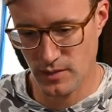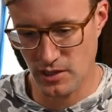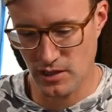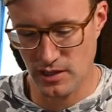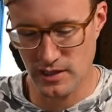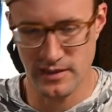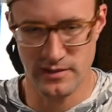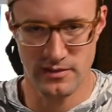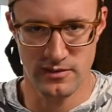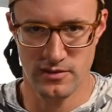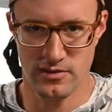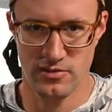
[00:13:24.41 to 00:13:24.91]

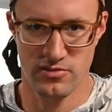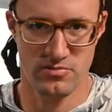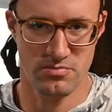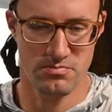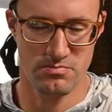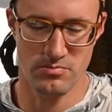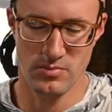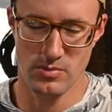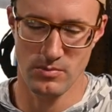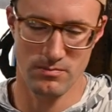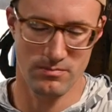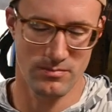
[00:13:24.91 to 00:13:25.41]
lens
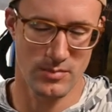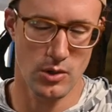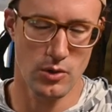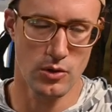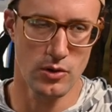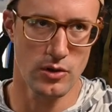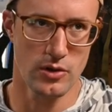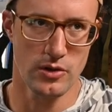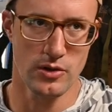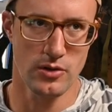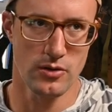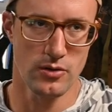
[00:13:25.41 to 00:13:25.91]

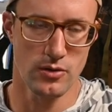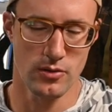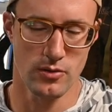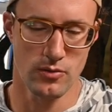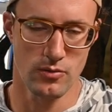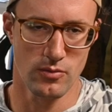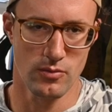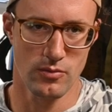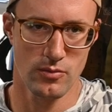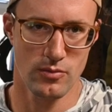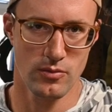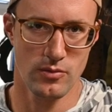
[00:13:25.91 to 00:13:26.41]
hood, or
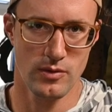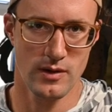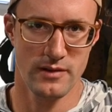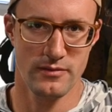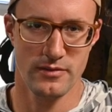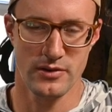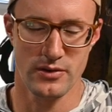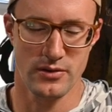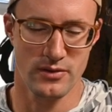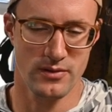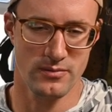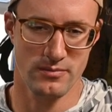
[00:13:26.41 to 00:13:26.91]

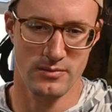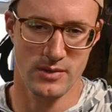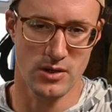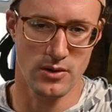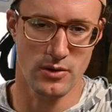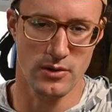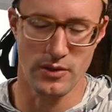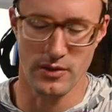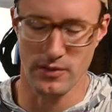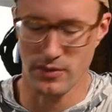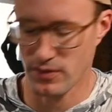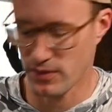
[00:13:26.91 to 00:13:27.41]
whatever you
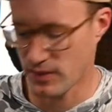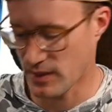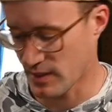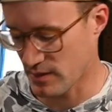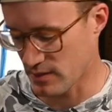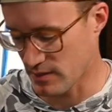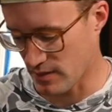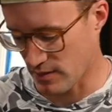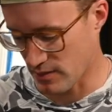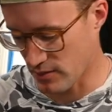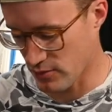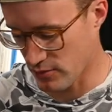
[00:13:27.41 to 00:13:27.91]
call the
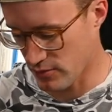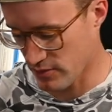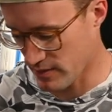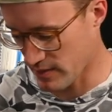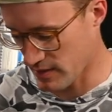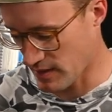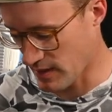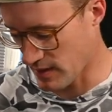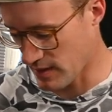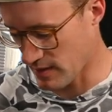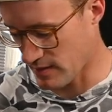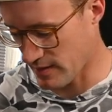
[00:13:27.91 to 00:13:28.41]
thing that goes on
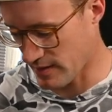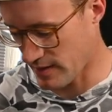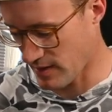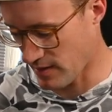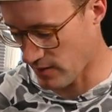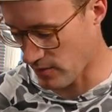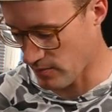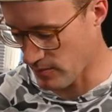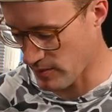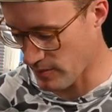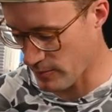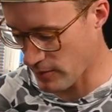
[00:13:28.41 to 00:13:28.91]
the end, I
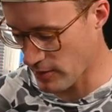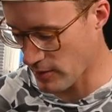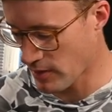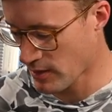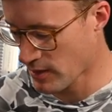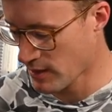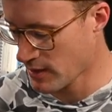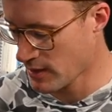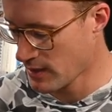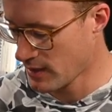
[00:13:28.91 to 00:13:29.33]
can't remember.